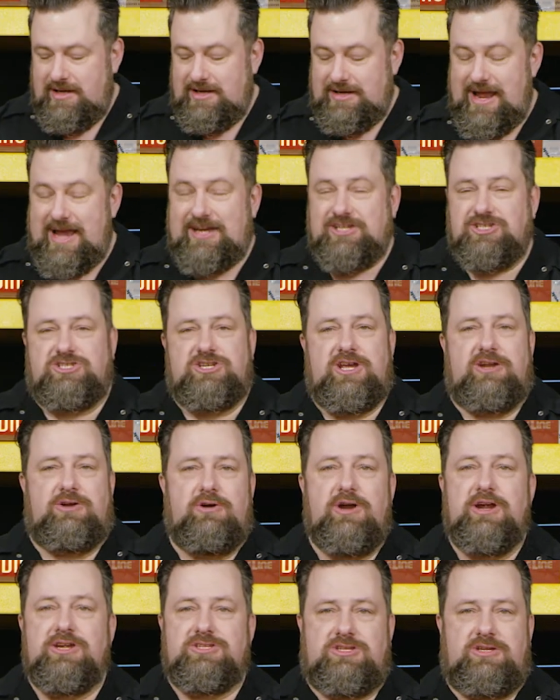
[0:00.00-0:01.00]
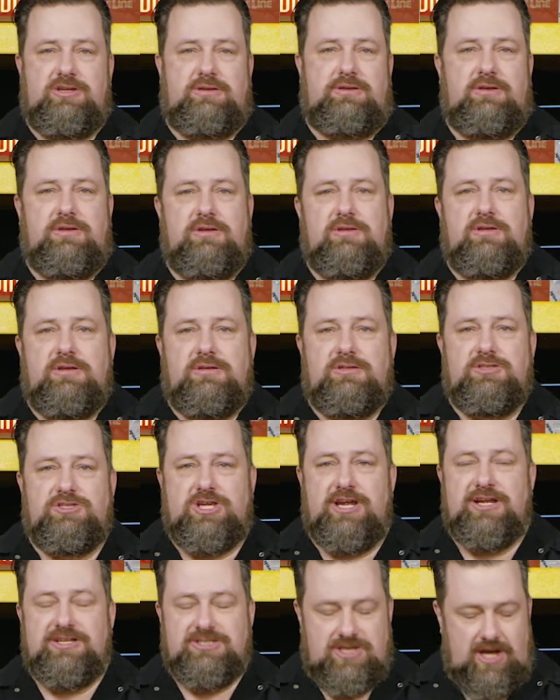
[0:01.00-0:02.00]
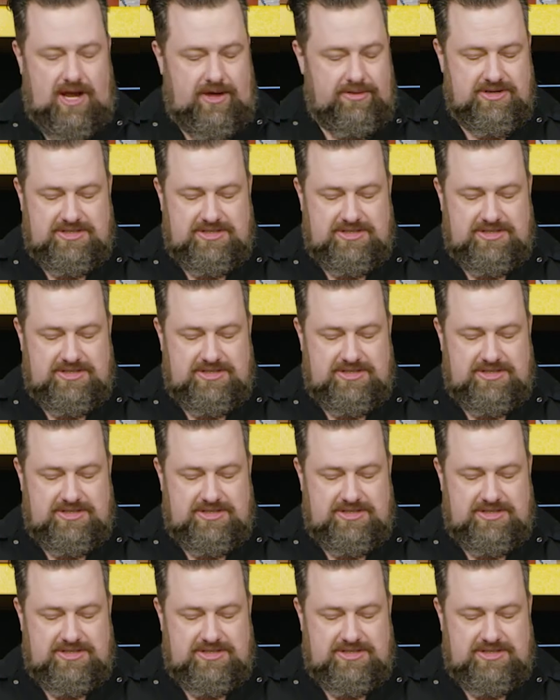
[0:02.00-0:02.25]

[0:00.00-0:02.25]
next generation chainsaw.